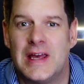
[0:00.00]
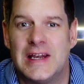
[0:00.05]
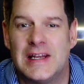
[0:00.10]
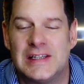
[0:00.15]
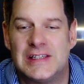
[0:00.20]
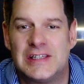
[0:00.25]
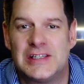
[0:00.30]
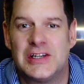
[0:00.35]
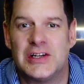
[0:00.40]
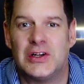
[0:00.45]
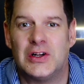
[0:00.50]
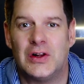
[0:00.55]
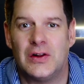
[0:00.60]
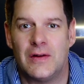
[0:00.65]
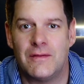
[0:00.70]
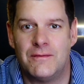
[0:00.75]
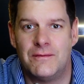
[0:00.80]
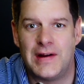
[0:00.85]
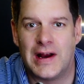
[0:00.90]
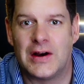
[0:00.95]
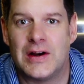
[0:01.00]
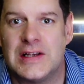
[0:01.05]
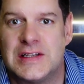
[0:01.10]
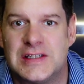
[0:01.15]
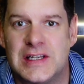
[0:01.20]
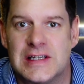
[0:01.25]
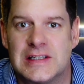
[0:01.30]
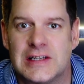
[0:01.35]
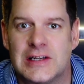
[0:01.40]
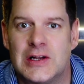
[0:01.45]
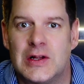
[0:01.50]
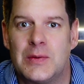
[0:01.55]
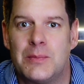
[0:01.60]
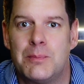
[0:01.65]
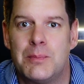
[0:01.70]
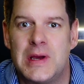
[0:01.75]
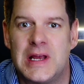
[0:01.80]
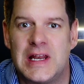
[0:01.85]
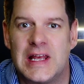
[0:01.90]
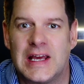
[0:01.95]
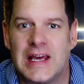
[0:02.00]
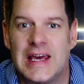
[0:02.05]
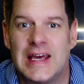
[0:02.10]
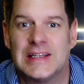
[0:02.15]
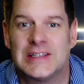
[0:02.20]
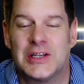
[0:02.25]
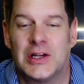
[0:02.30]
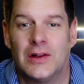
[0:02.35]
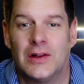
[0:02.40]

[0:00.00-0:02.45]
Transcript: it is still very seasonal, meaning it's a